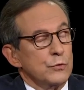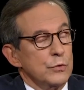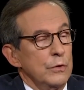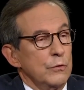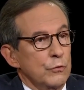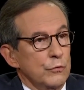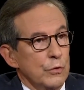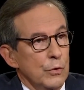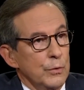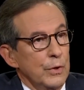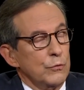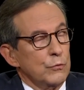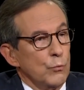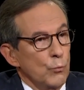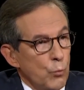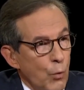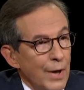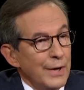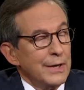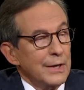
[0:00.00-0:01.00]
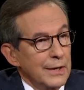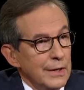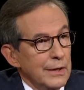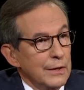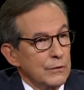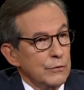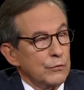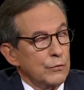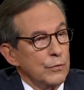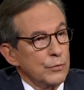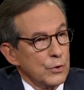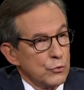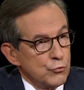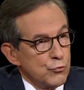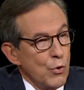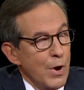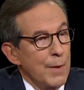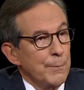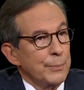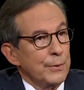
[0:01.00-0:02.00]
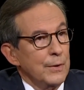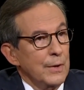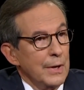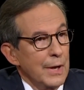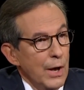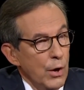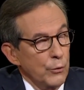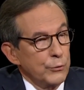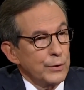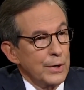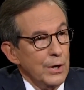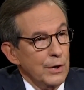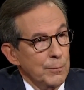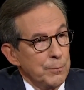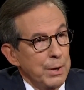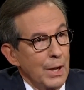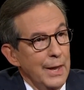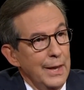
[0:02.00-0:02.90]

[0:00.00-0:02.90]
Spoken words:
sir, is what is the Trump health care plan?